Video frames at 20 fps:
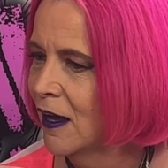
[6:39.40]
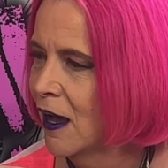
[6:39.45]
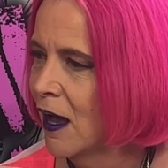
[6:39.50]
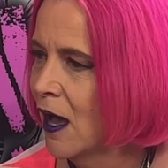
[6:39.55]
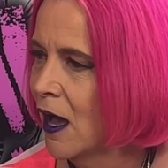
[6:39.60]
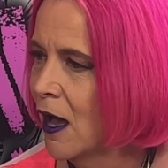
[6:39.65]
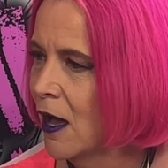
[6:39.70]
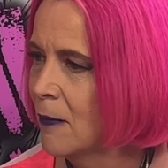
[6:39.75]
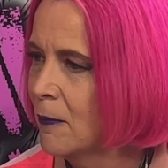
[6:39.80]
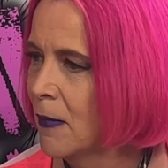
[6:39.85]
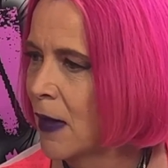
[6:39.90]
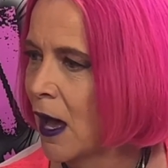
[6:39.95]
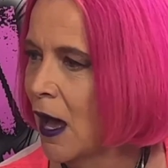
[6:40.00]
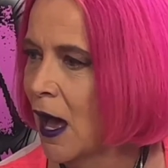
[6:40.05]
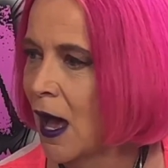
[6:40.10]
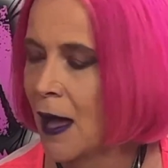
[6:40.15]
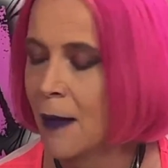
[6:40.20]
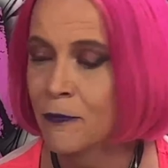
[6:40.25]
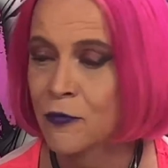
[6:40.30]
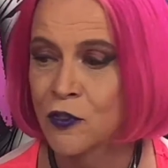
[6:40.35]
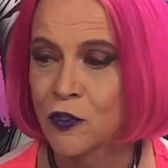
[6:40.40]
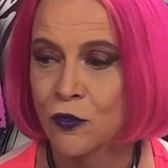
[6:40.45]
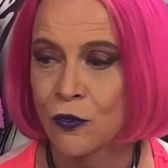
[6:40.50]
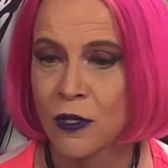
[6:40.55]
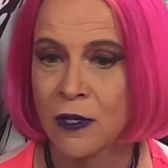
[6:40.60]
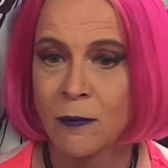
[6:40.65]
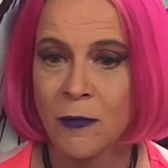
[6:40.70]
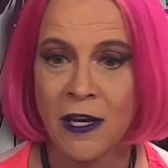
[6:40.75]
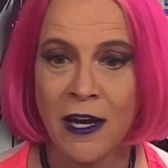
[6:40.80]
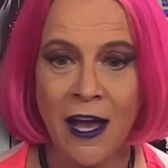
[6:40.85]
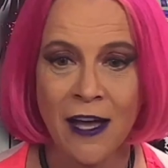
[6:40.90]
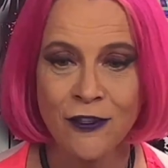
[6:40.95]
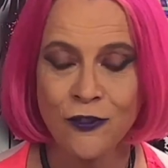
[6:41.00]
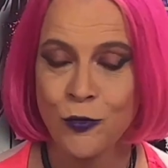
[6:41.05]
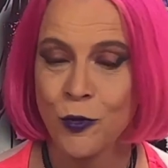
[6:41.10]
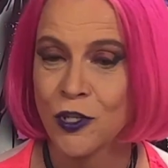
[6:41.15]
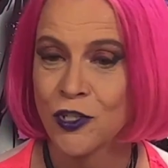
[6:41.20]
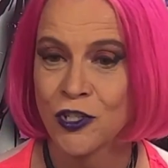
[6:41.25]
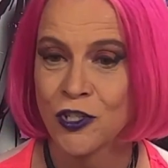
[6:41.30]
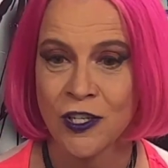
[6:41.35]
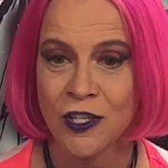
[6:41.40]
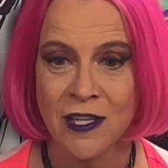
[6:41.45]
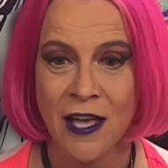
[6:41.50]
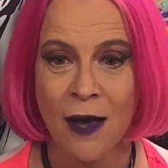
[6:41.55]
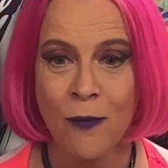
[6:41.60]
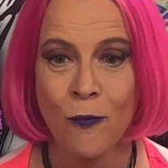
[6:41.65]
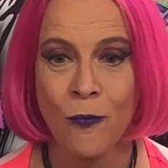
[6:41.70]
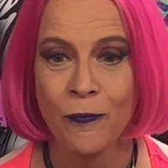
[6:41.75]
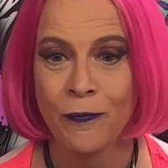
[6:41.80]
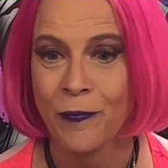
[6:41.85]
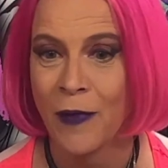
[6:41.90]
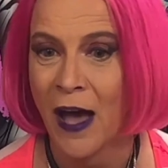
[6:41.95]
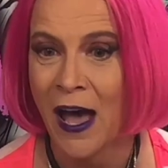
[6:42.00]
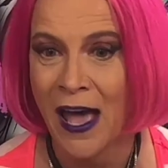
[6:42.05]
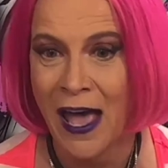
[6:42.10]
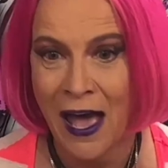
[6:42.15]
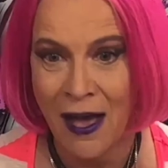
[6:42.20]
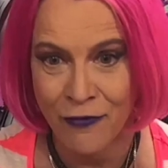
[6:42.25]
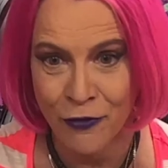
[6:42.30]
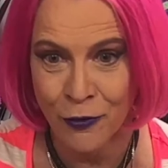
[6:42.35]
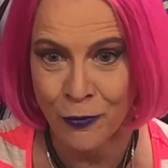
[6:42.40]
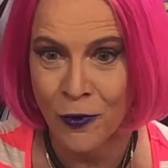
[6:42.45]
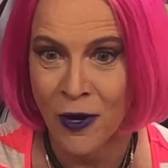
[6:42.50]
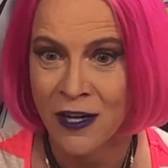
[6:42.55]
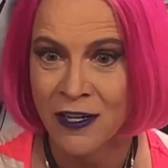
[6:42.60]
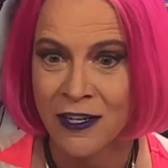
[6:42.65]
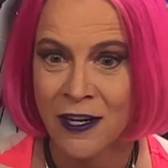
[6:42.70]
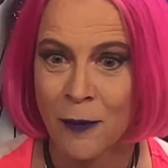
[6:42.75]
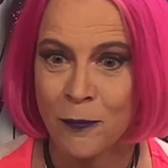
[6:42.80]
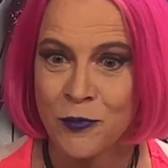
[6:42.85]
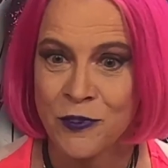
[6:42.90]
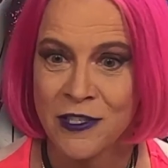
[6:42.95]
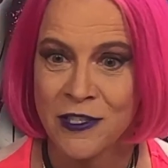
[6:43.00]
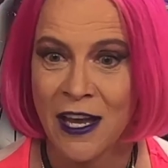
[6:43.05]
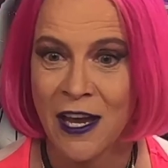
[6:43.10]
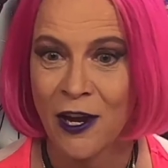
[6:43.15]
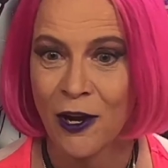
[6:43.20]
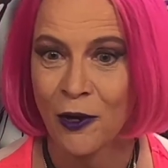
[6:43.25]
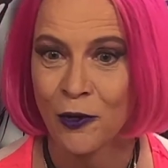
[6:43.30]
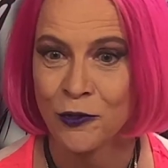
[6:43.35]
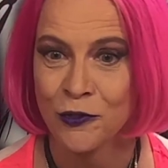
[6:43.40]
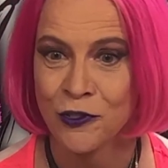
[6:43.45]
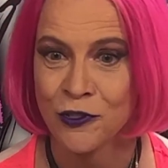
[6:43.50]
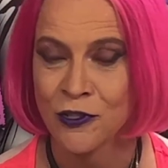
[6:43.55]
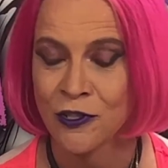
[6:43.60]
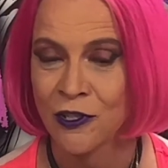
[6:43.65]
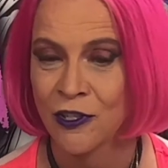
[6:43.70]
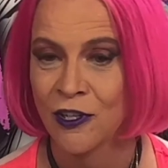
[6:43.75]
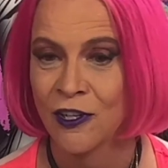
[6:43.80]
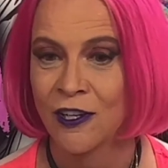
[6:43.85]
I'm streaming on Twitch because I have it running upstairs